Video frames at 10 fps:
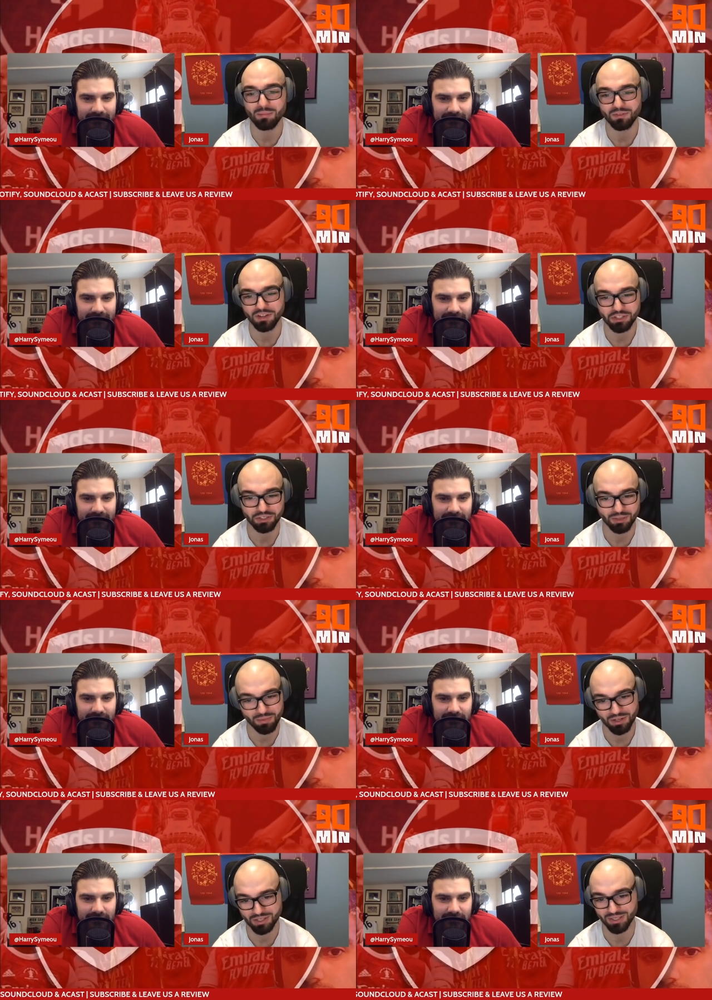Speaker 1: professional and
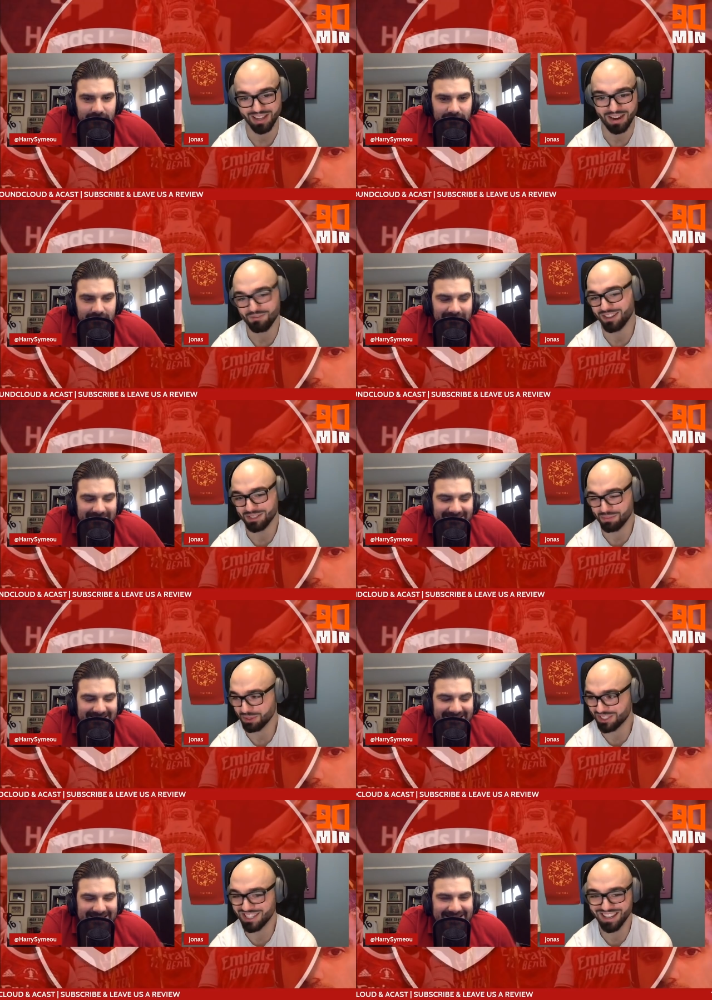personal life, I
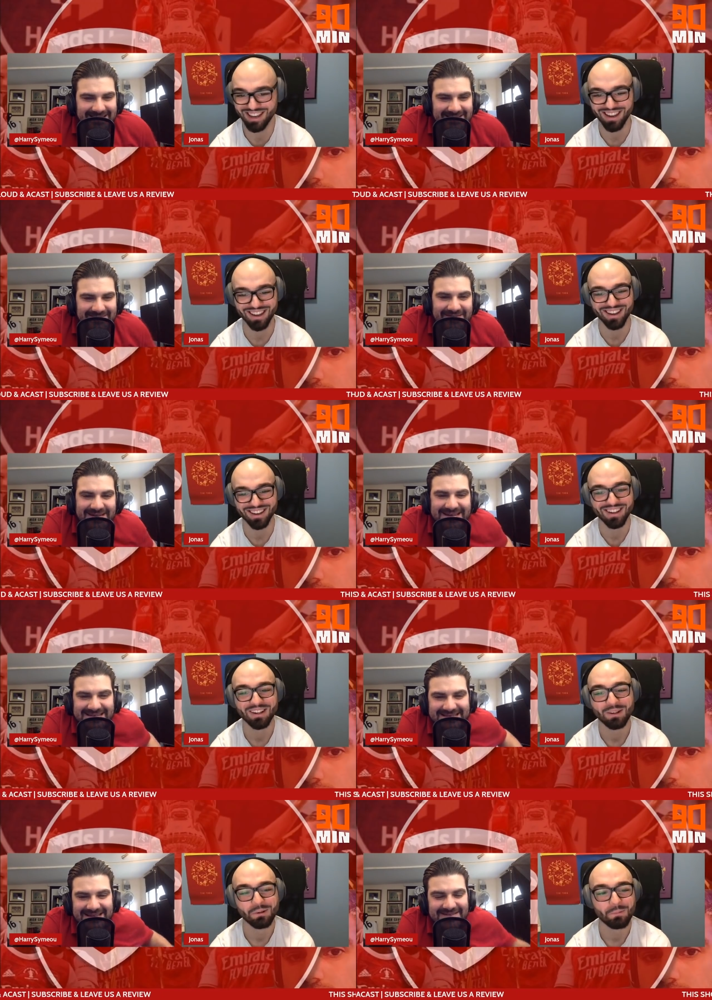suppose. Brilliant
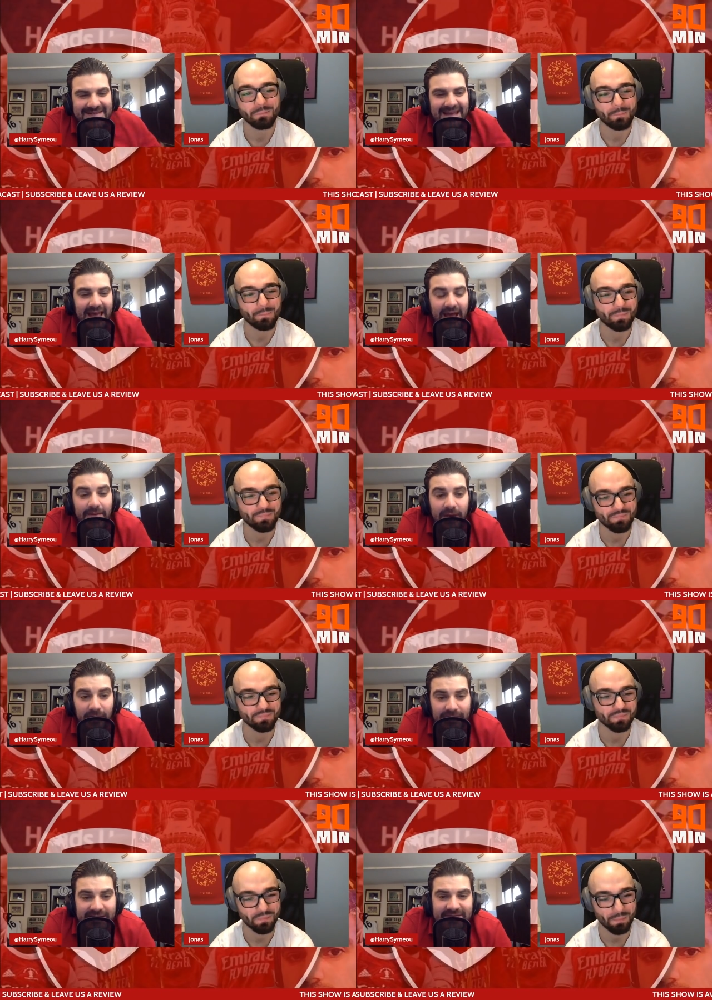stuff. I'll
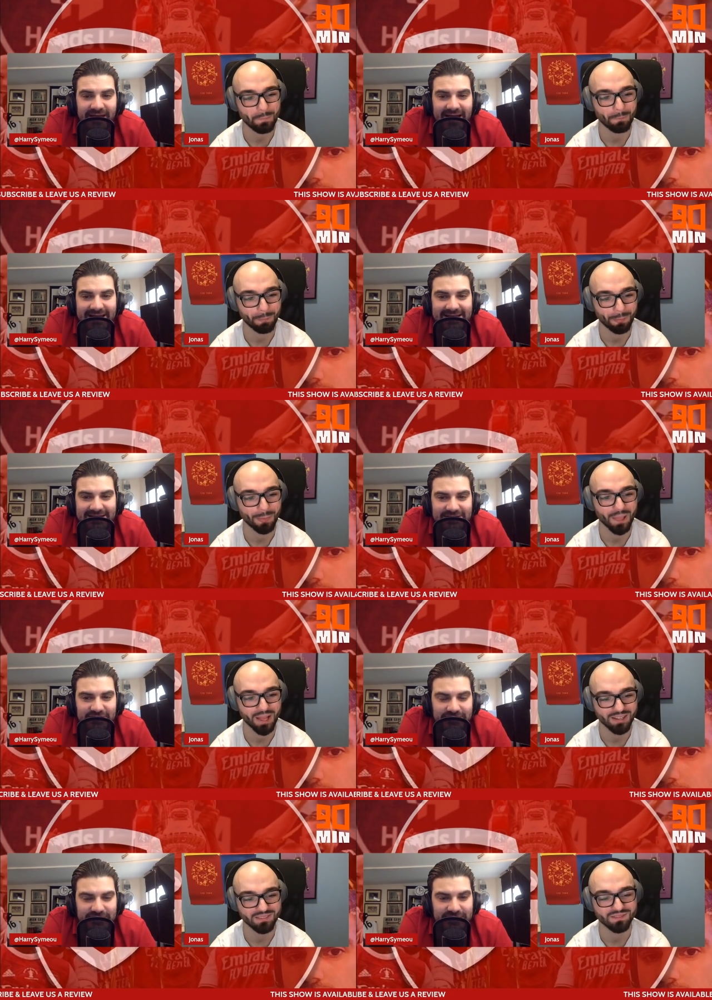leave that in the
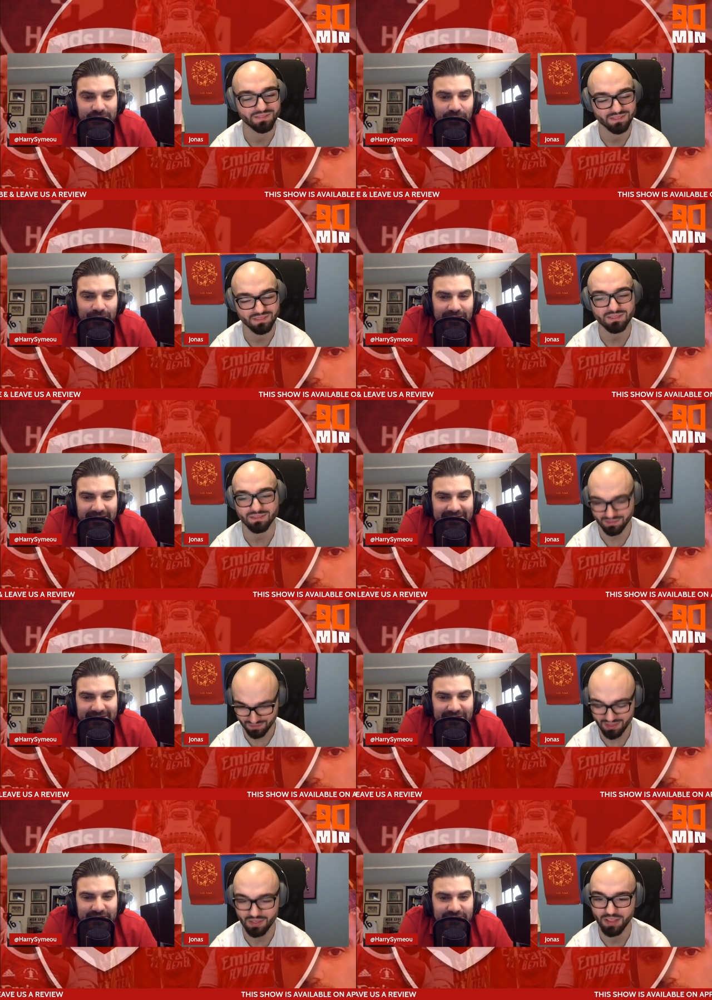description as well, for
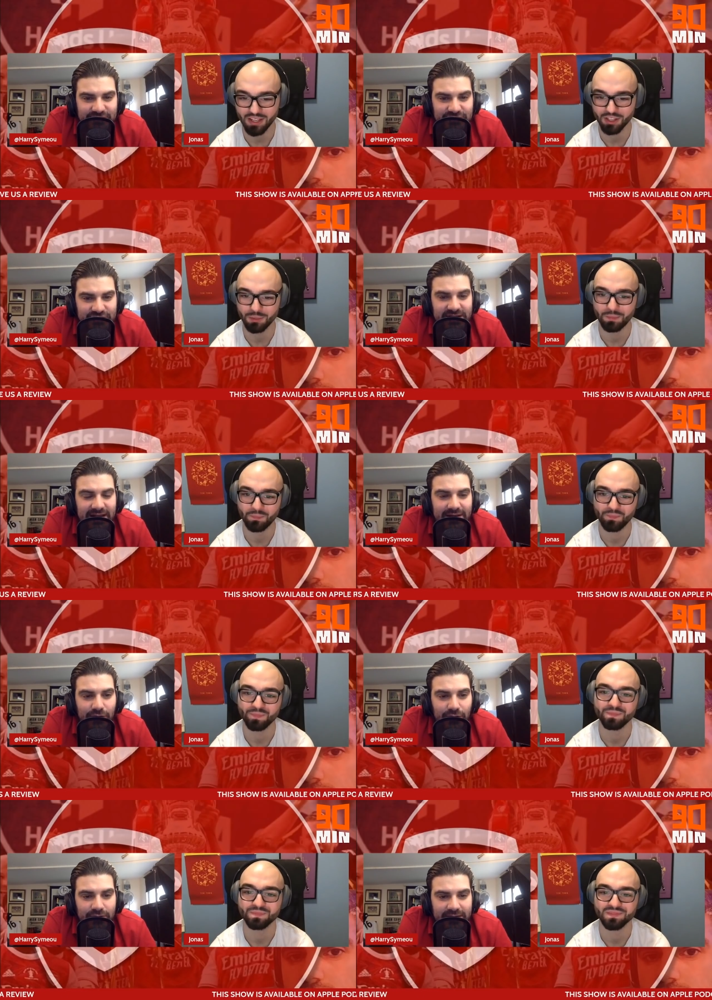those
Speaker 2: of you to just click
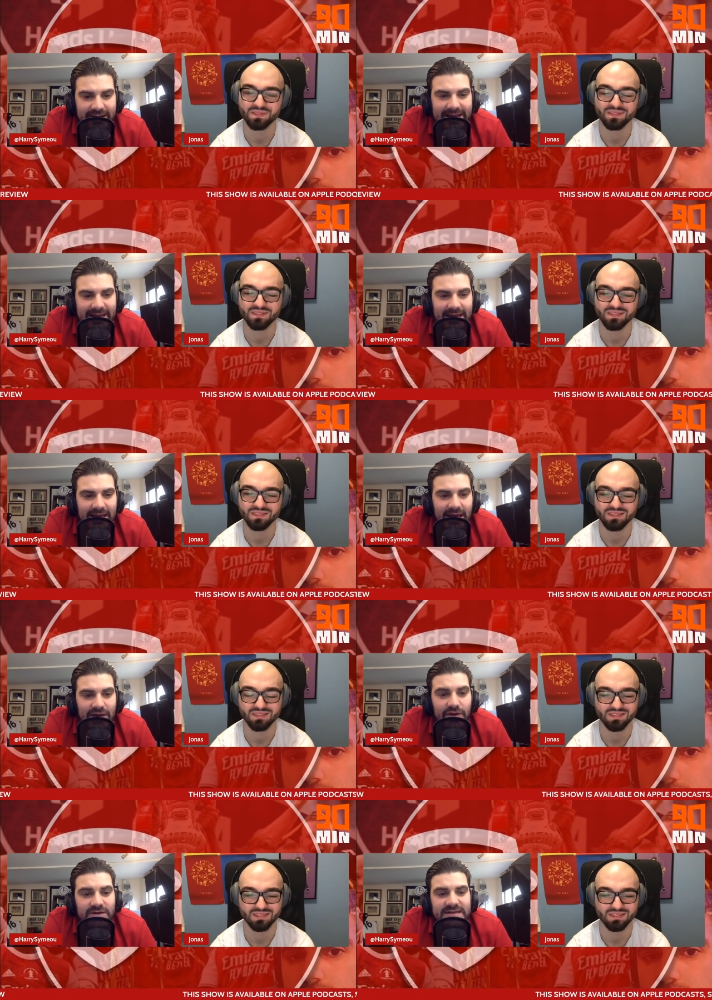on the link.
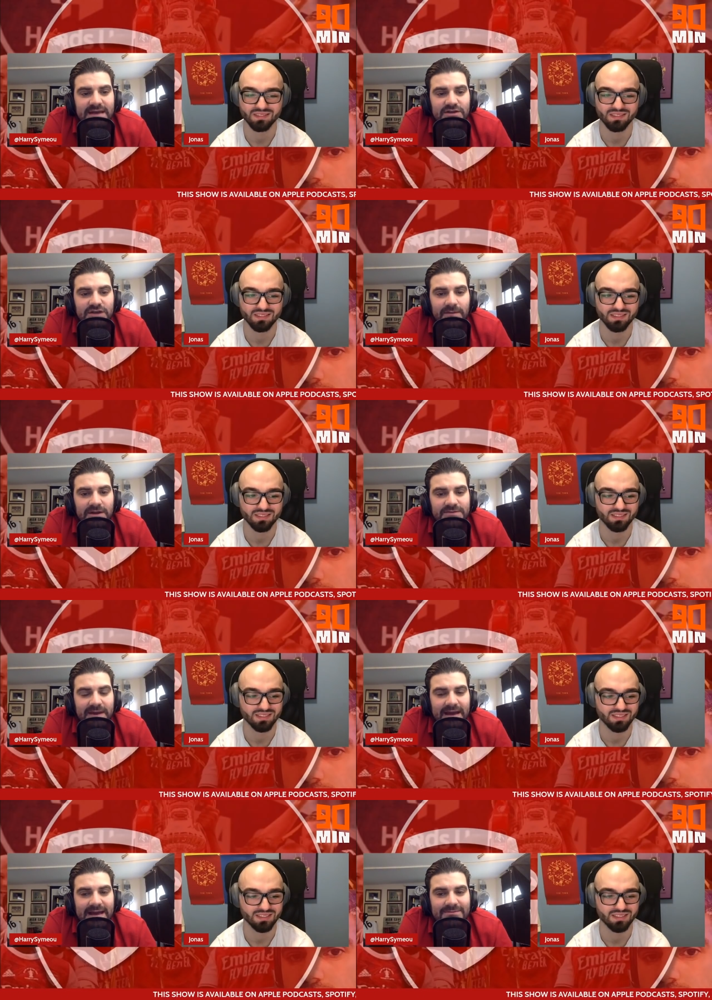Jonas, thank you so much, mate,
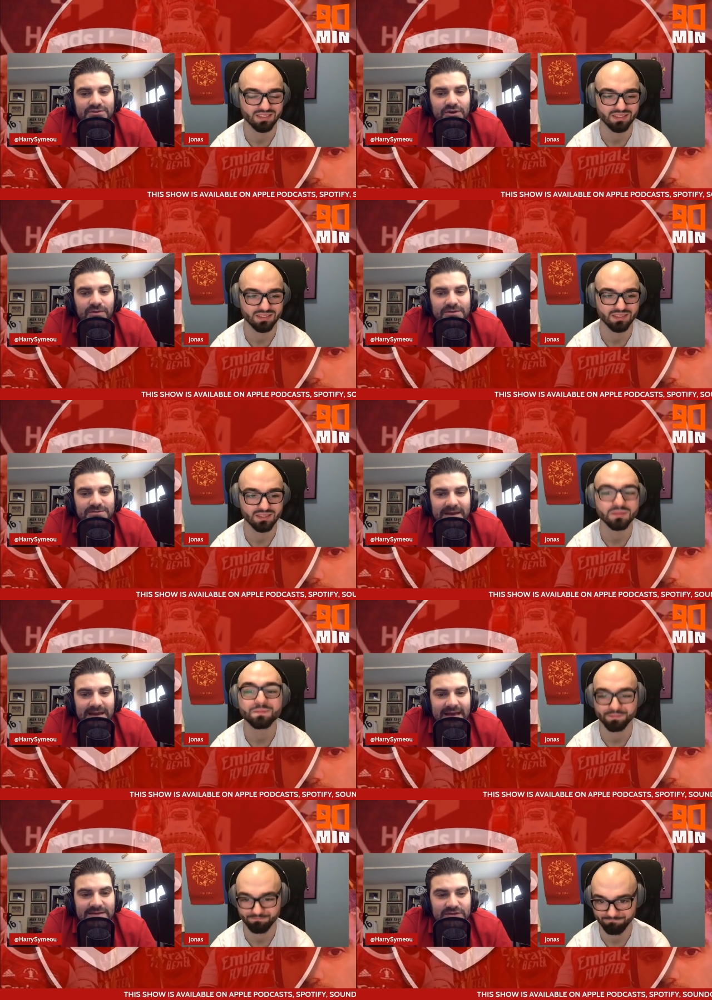and I'm sure we'll speak
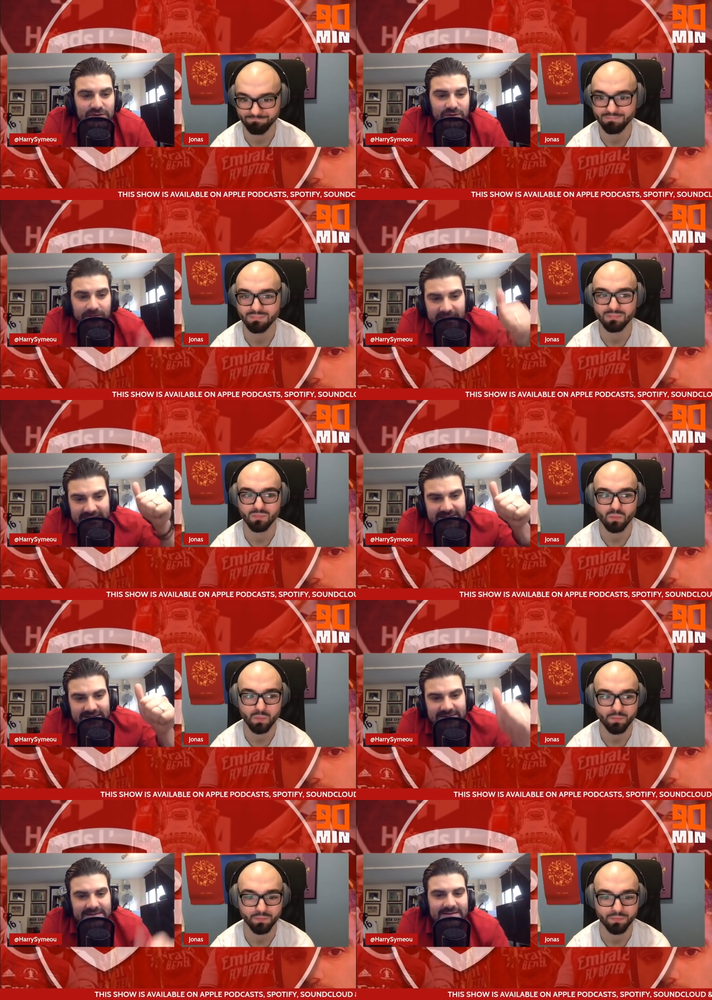again soon. All the best.
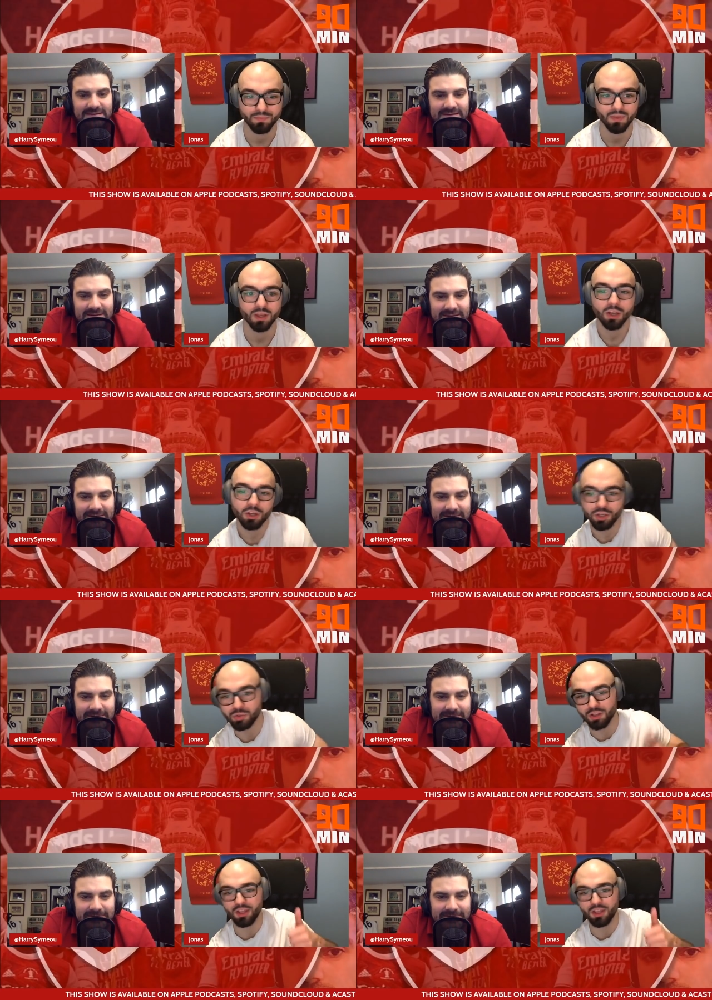
Speaker 1: You as well.